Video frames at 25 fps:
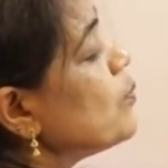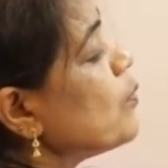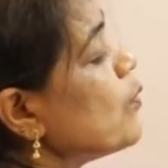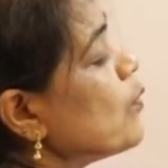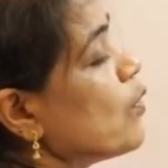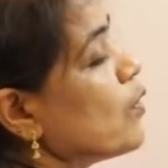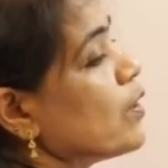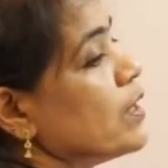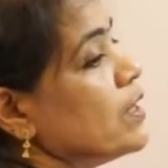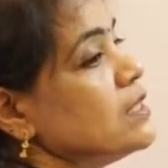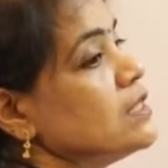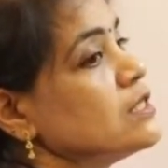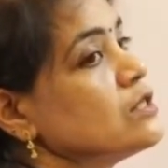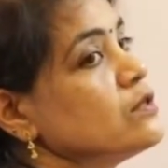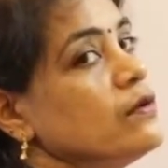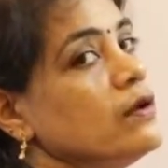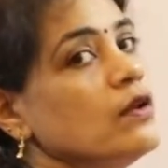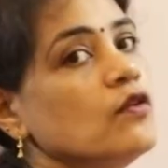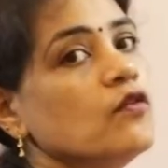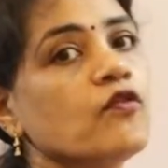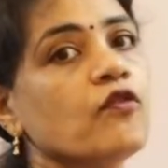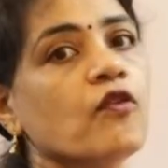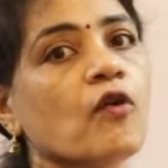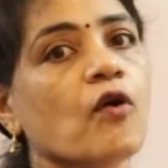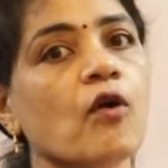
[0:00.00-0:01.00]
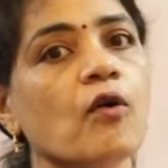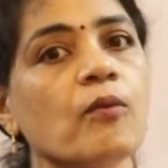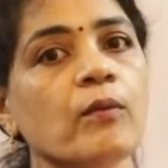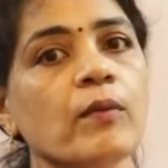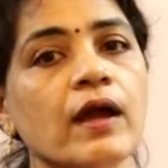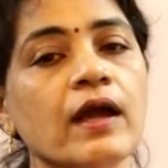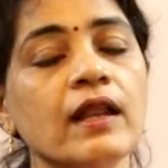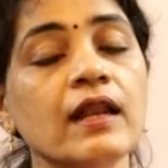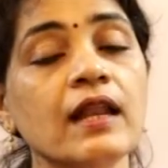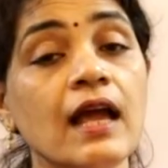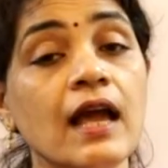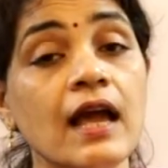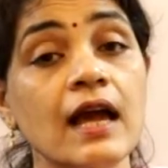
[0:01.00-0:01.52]
points will form
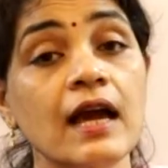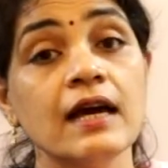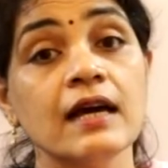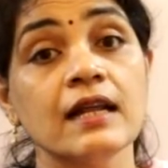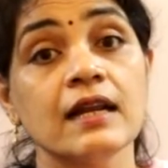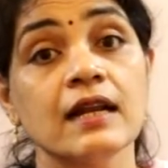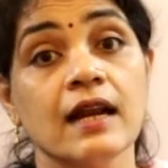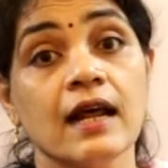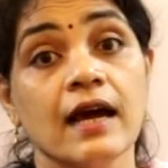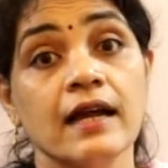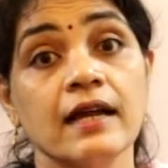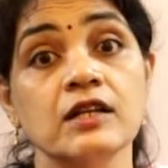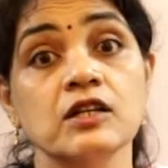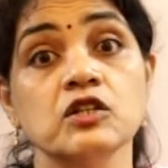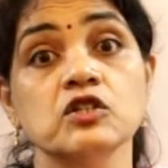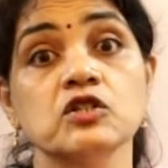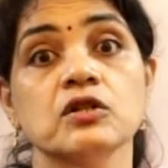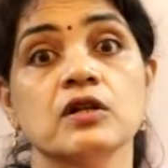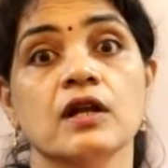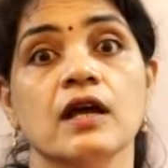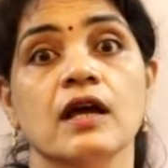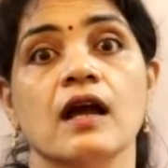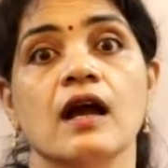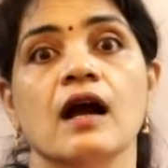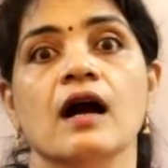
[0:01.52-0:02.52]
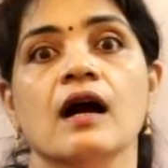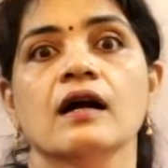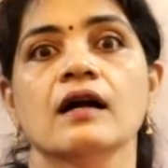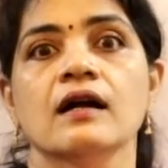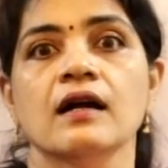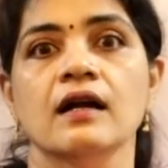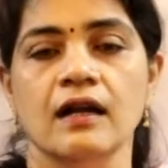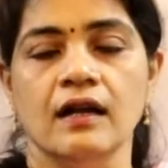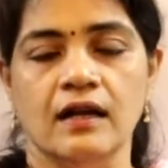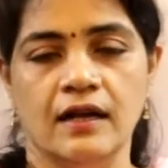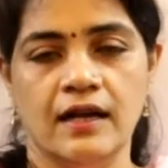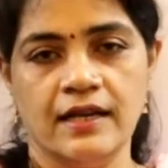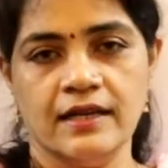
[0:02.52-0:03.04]
a right
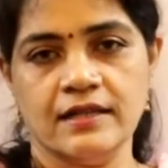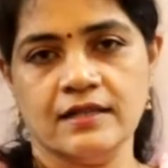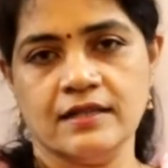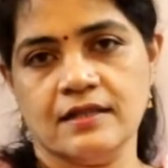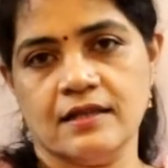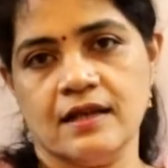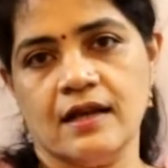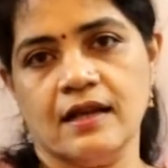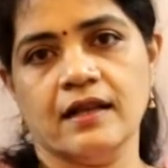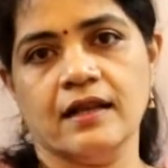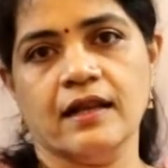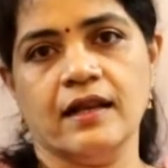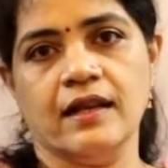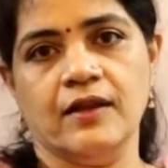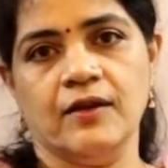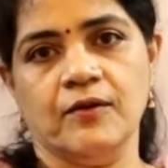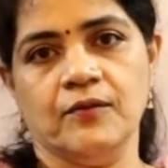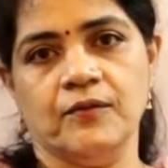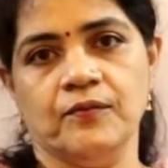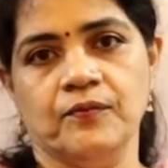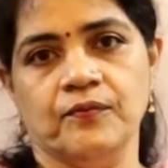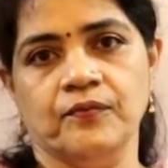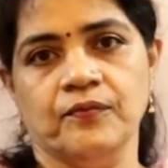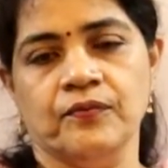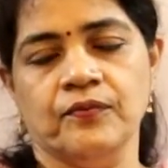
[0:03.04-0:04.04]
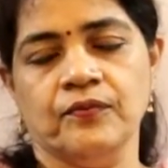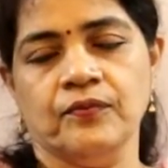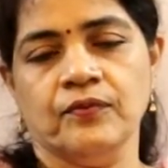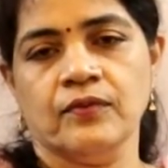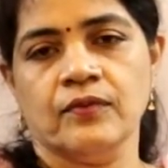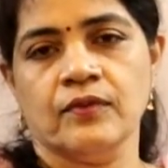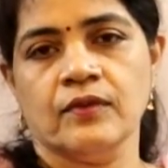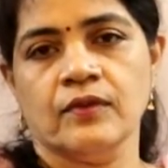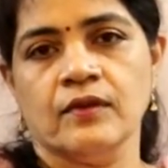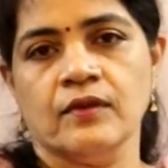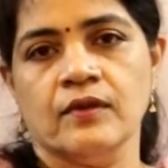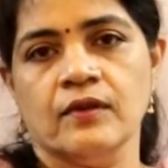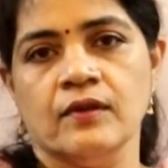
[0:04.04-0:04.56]
triangle exactly.
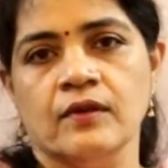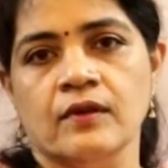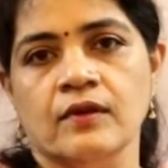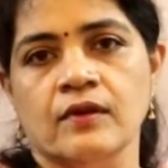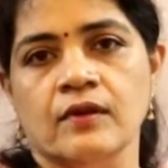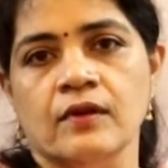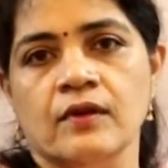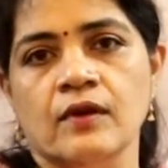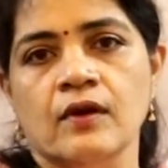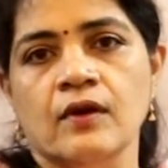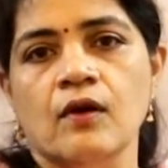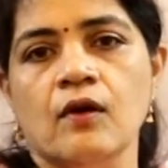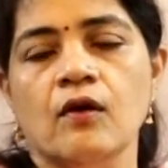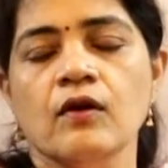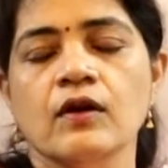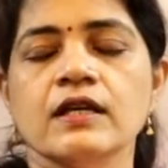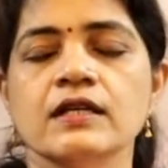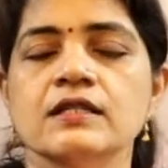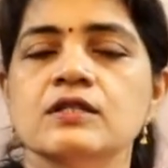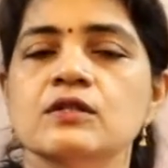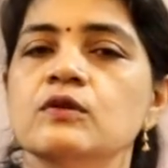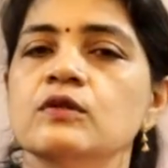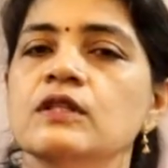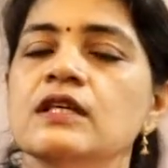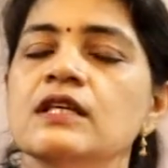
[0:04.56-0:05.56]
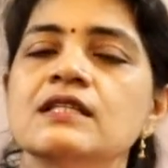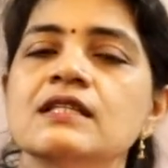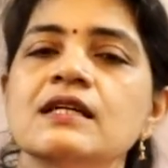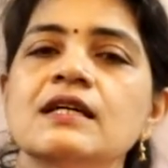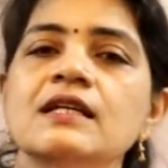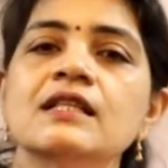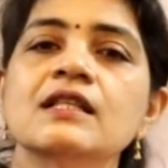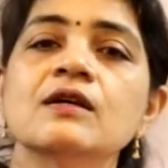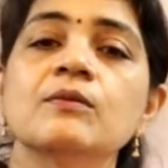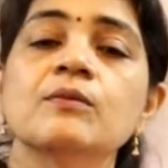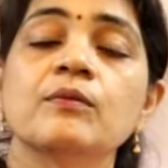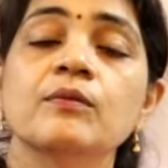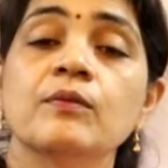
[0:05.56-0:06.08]
Okay, so these
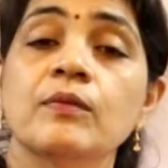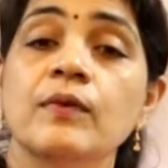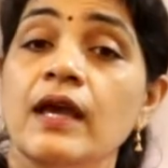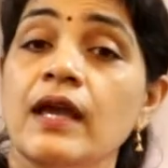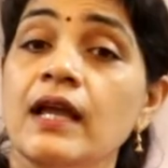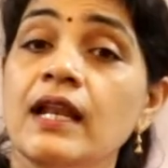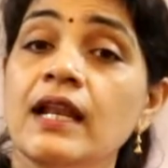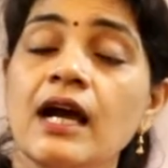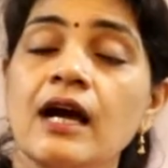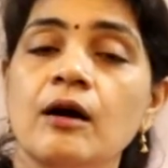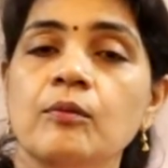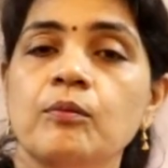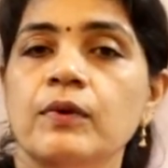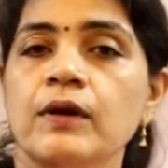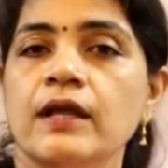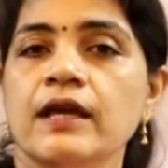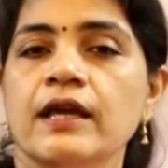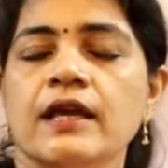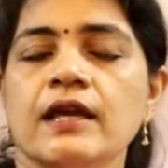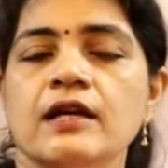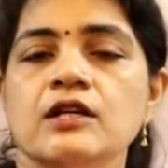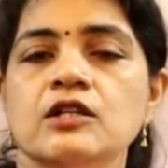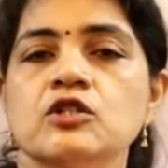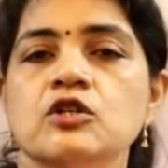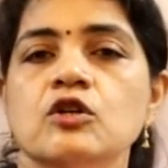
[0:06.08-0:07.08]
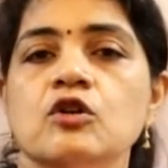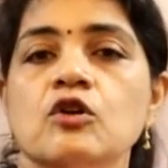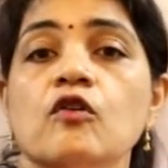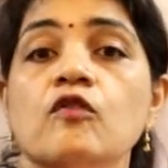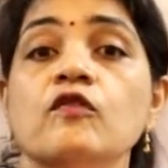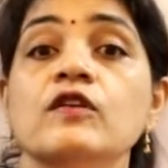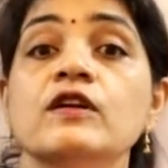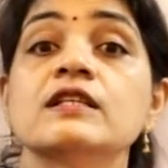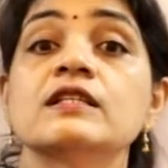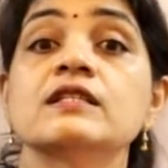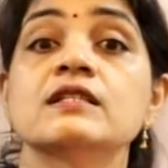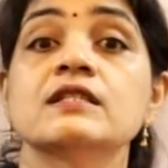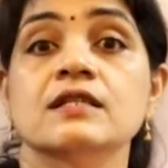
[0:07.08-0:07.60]
are the main application
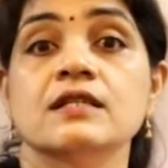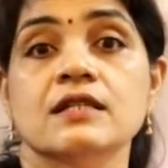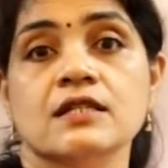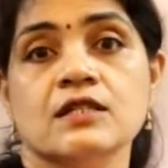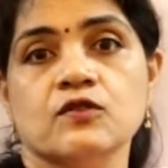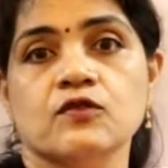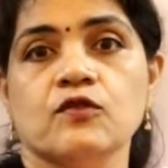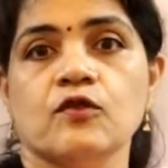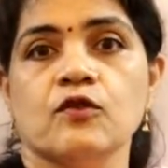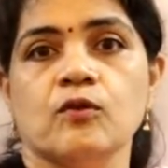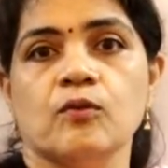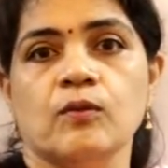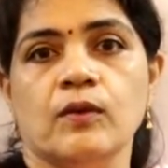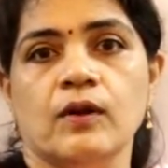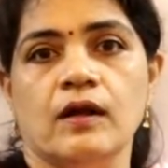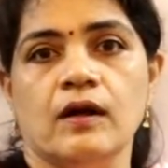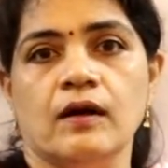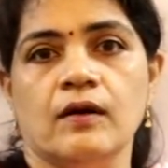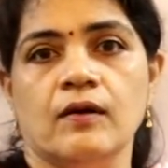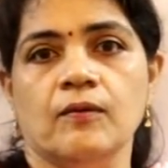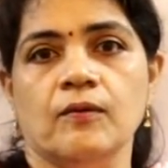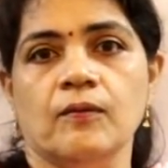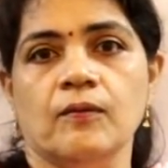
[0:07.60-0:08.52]
of distance formula.